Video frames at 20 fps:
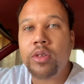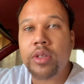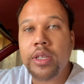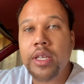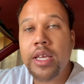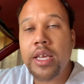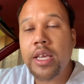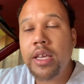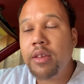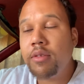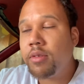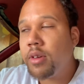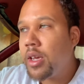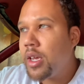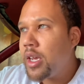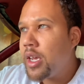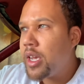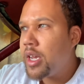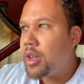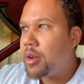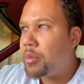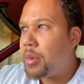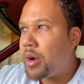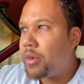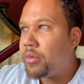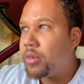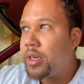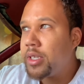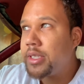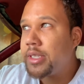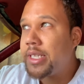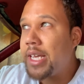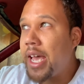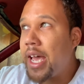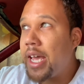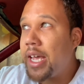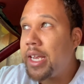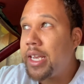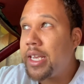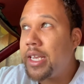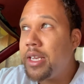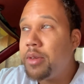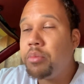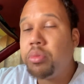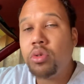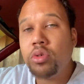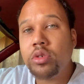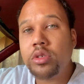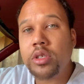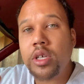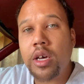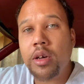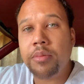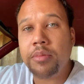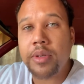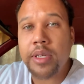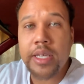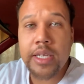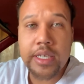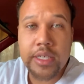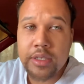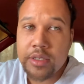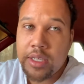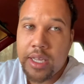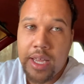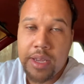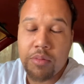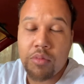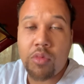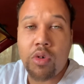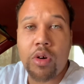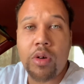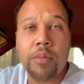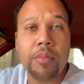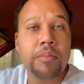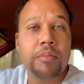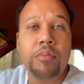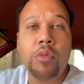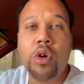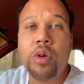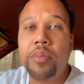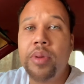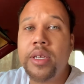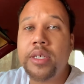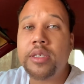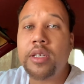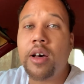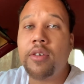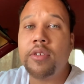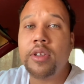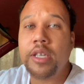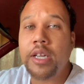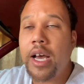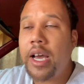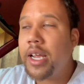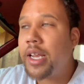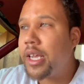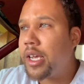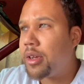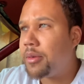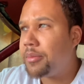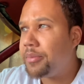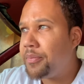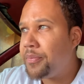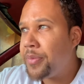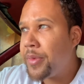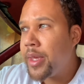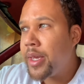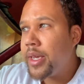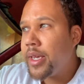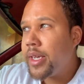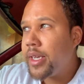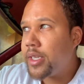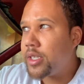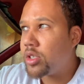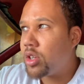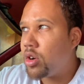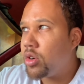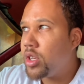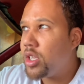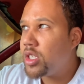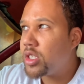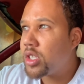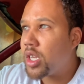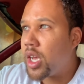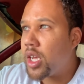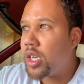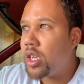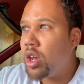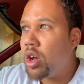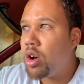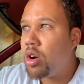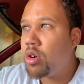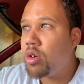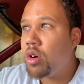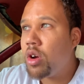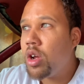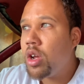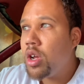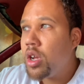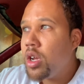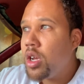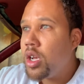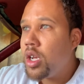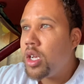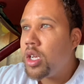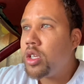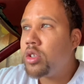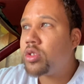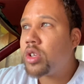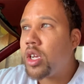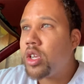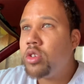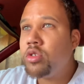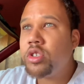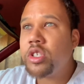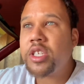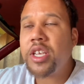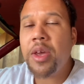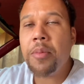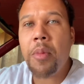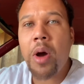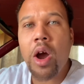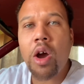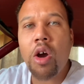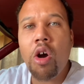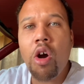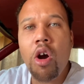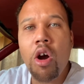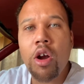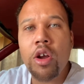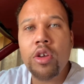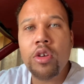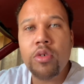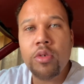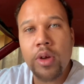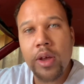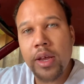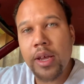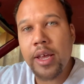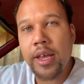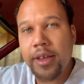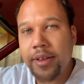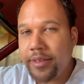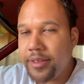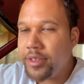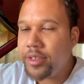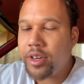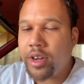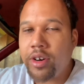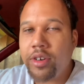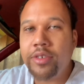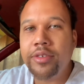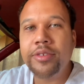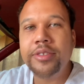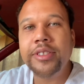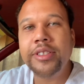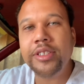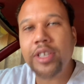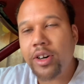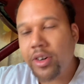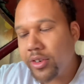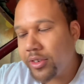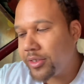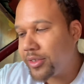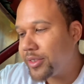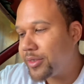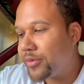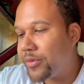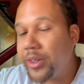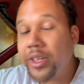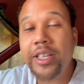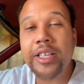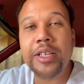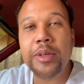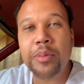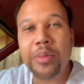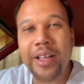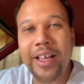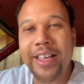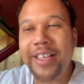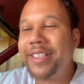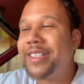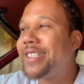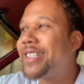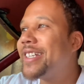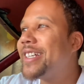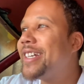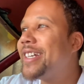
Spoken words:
and leave. And my friend's dad, he pulls up and he's like more pissed off than I am. And so he's like, yo, he's like, you just hit my car, you know, so fill in the blanks.